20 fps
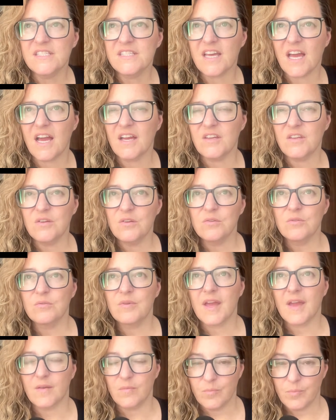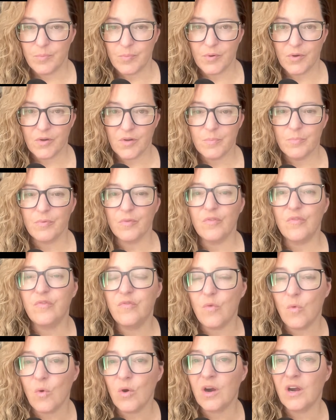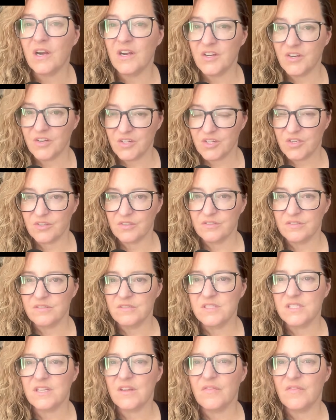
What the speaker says: that you can book before your cruise